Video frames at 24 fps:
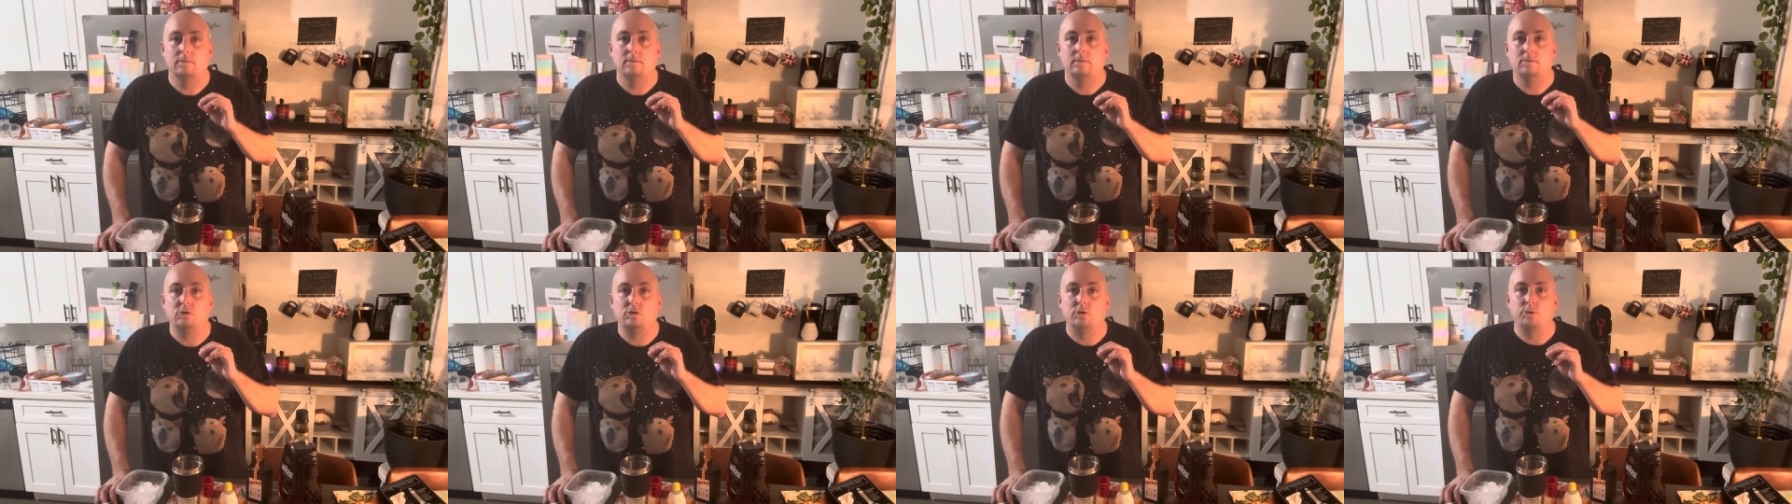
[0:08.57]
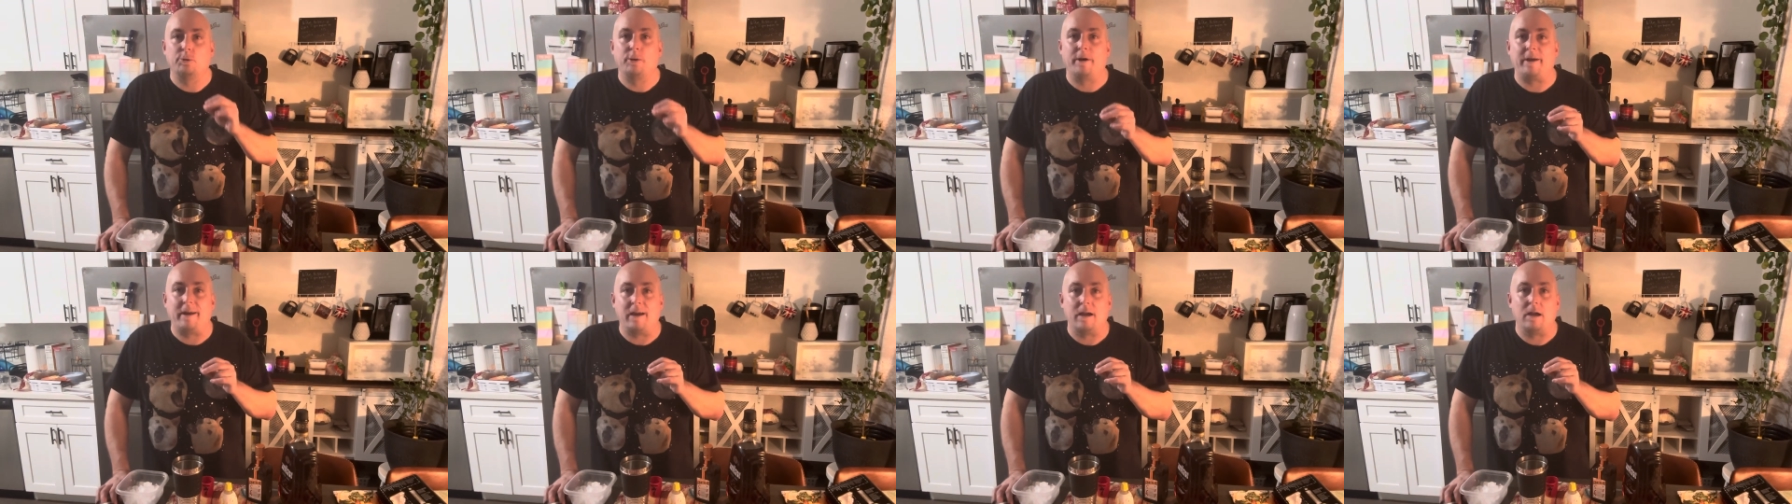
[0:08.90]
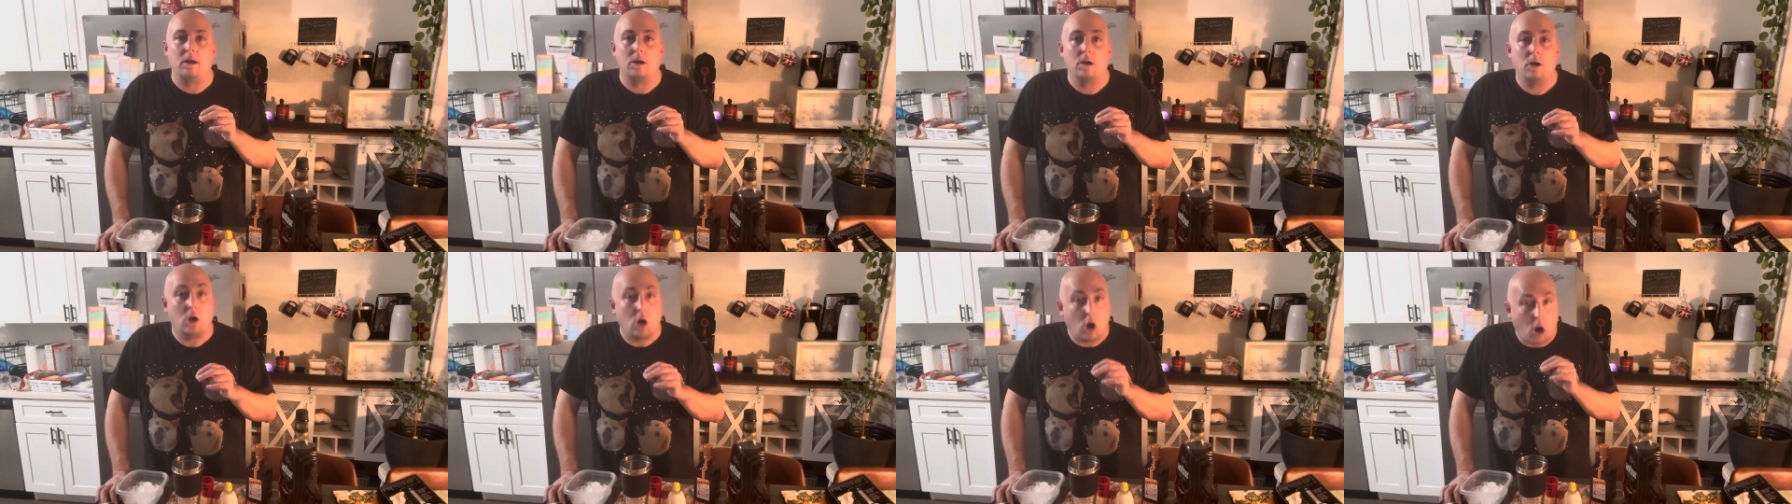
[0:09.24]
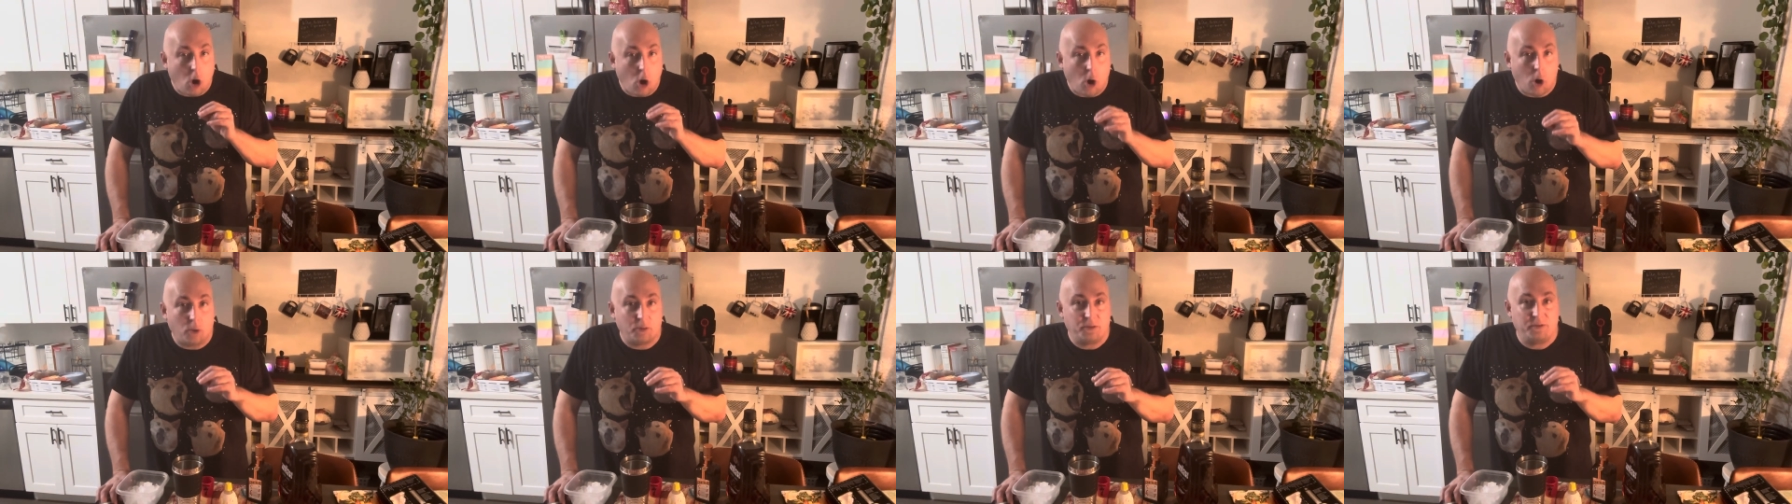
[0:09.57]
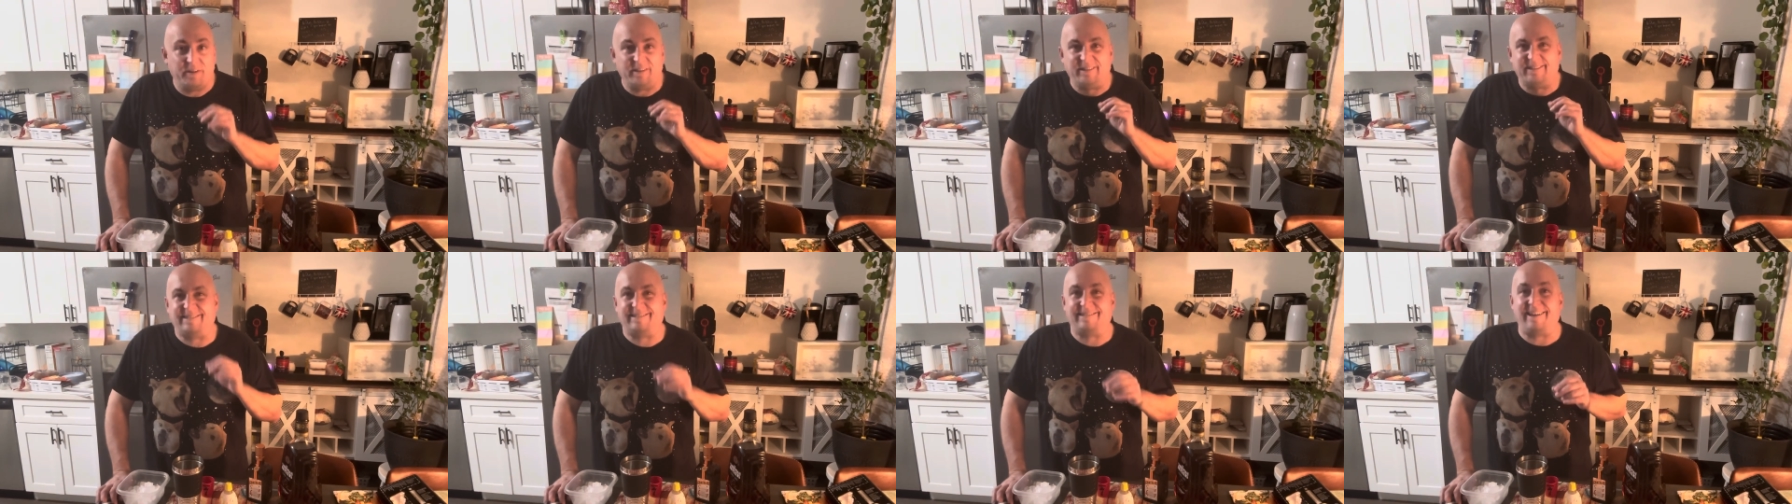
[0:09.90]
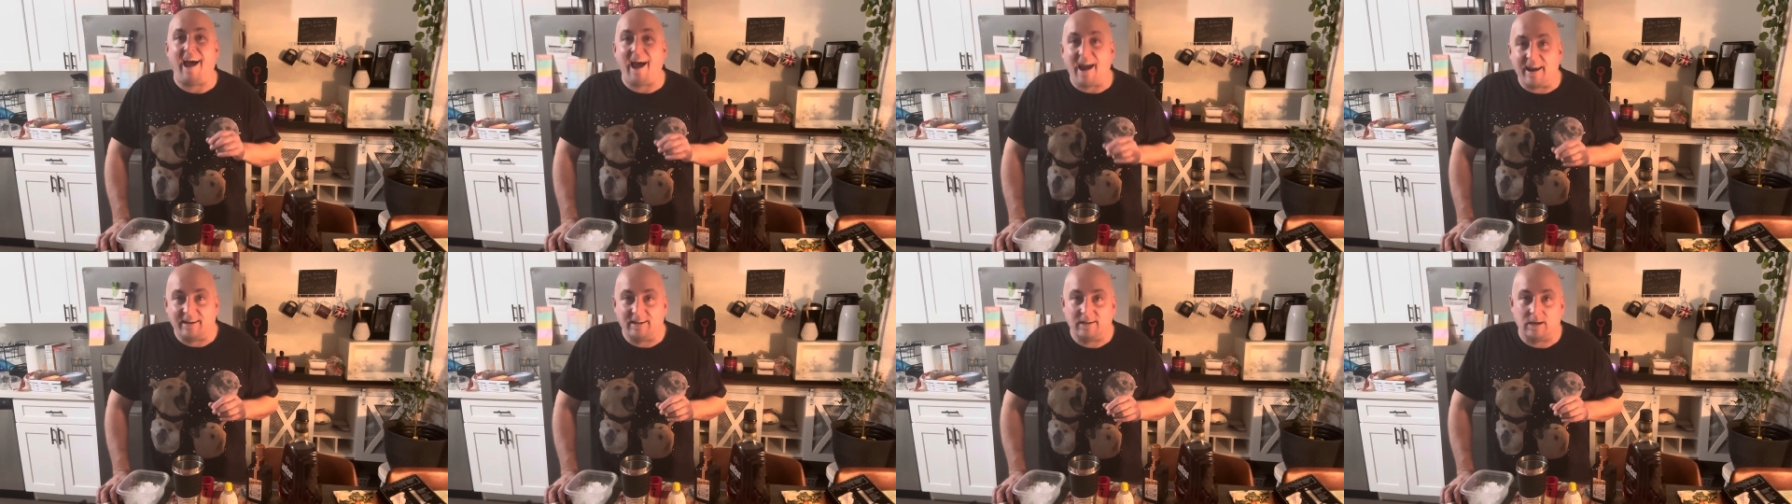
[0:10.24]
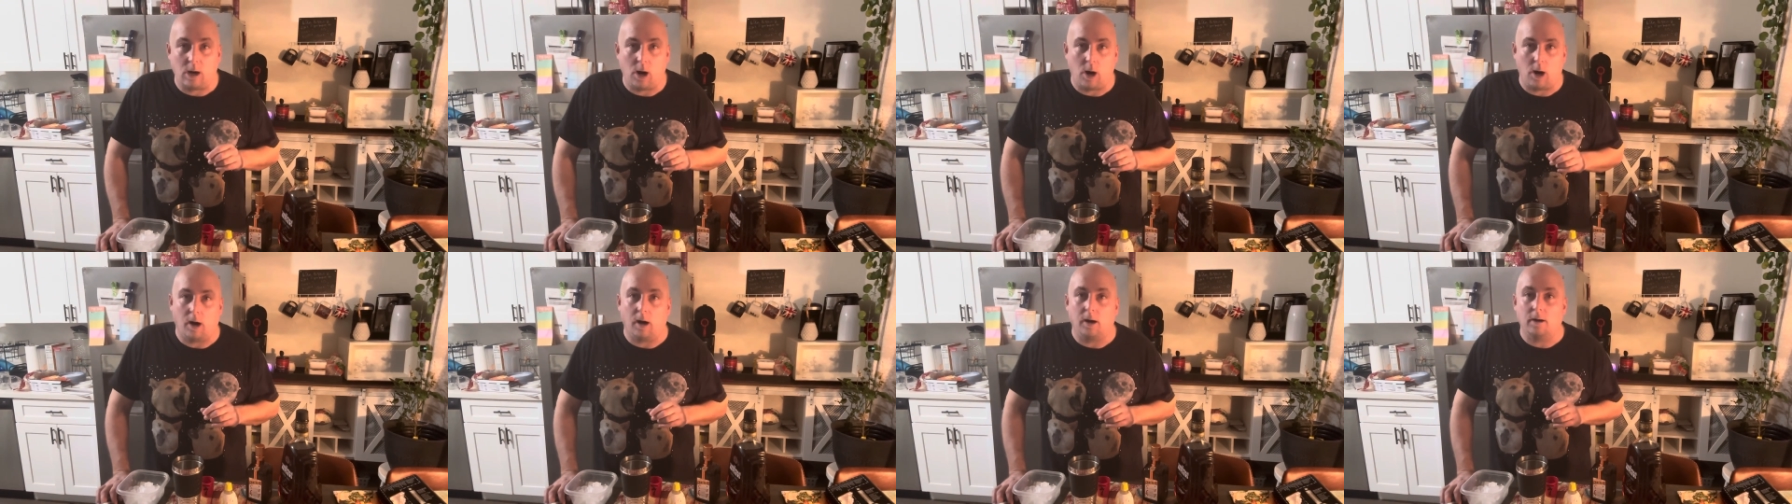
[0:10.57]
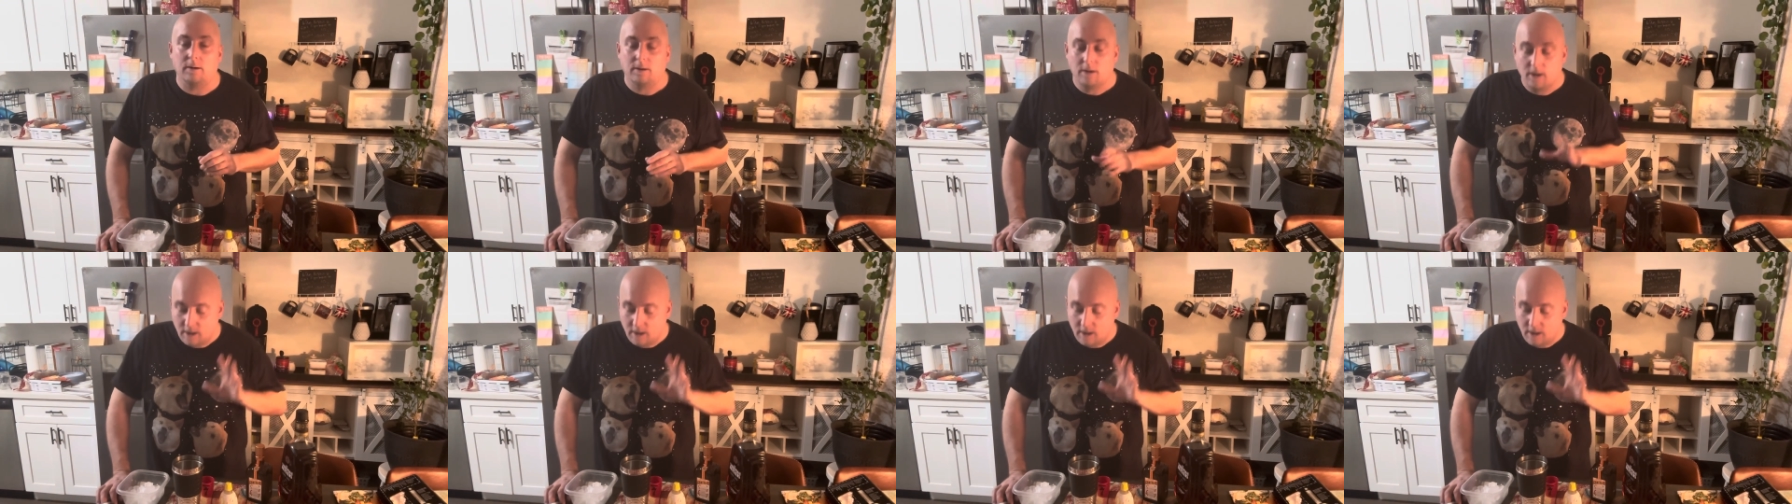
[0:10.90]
drink called the Sidecar.